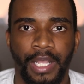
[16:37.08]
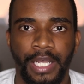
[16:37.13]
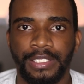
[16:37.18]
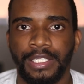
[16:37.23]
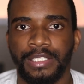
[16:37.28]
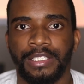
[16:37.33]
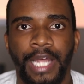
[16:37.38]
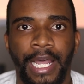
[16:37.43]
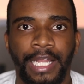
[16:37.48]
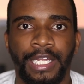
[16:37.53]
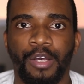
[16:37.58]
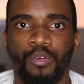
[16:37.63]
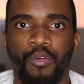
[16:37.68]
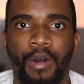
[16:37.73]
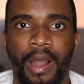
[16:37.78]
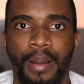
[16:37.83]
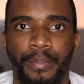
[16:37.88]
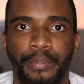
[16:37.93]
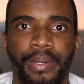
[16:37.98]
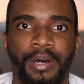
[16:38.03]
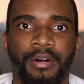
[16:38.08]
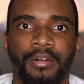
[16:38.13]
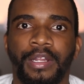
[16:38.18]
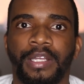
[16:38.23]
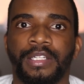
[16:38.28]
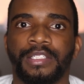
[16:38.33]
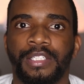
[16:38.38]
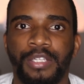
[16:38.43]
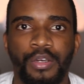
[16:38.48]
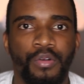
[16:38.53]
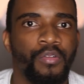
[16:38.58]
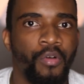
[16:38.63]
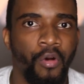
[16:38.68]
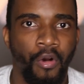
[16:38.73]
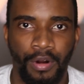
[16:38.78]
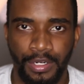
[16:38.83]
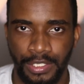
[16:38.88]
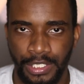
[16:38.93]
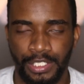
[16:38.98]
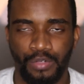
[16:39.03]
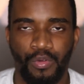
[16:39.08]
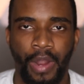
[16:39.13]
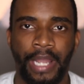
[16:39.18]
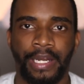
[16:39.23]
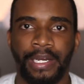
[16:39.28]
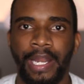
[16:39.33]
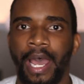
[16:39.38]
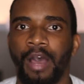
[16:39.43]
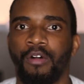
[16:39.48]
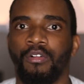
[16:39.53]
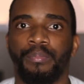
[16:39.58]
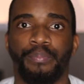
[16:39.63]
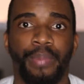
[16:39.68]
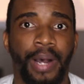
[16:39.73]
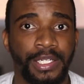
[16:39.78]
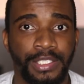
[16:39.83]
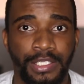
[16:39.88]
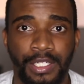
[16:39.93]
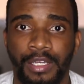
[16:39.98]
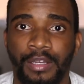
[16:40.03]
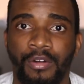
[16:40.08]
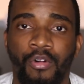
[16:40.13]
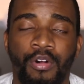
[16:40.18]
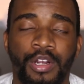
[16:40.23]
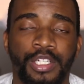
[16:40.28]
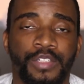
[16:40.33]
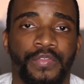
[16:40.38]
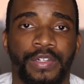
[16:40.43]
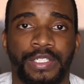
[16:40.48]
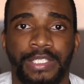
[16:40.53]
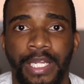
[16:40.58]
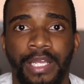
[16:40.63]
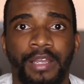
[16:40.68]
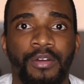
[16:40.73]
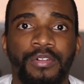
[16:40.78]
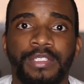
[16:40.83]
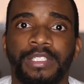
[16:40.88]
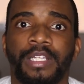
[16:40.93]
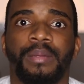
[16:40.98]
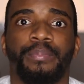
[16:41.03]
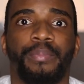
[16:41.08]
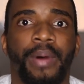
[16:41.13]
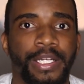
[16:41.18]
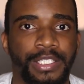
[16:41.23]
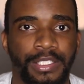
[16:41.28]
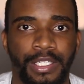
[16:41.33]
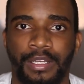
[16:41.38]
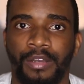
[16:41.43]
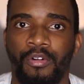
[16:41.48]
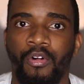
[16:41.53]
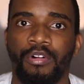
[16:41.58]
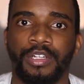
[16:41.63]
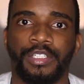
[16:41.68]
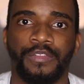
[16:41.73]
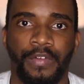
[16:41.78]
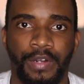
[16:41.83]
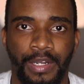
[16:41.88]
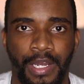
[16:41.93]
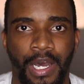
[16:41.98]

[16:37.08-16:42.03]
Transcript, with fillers: That's exactly why I'm building two courses right now, a budgeting course for singles and a budgeting course for